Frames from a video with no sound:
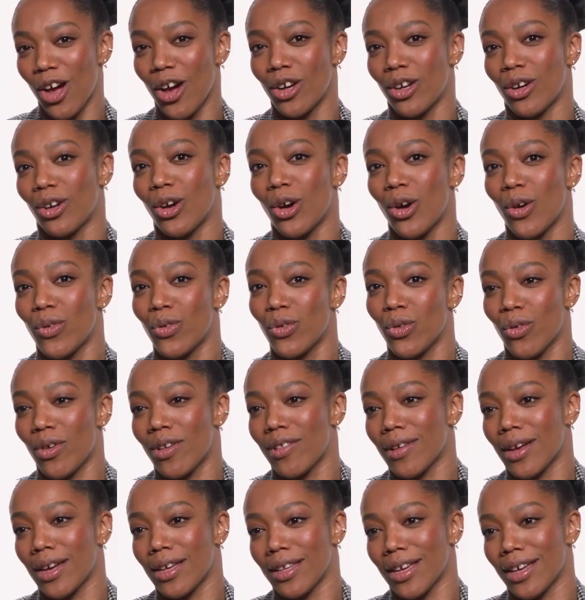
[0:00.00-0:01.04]
heard a lot of
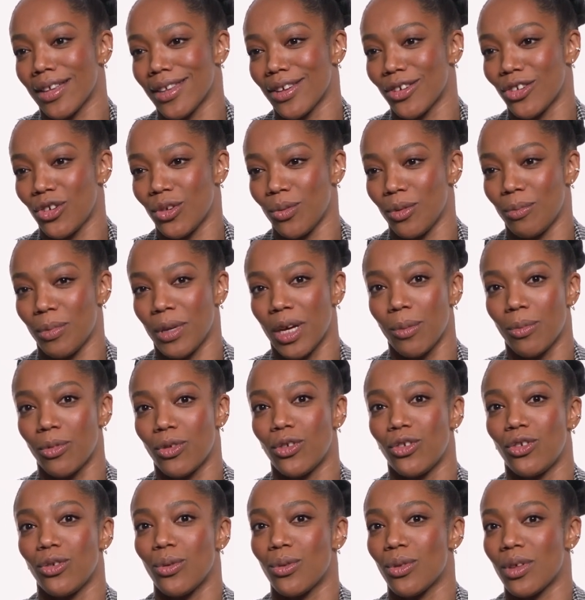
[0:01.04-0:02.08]
stories like that, that she would be able
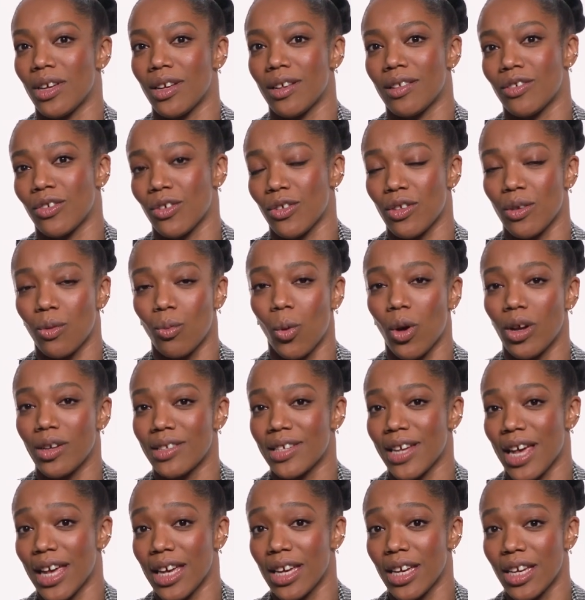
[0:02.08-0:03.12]
to do things just in one
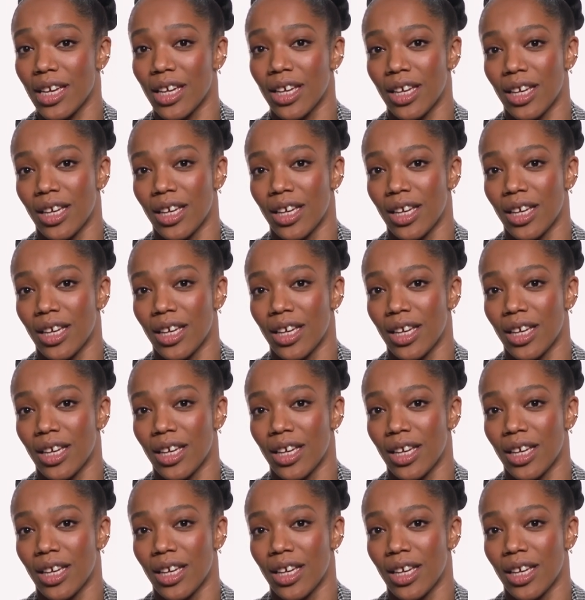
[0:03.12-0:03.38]
take.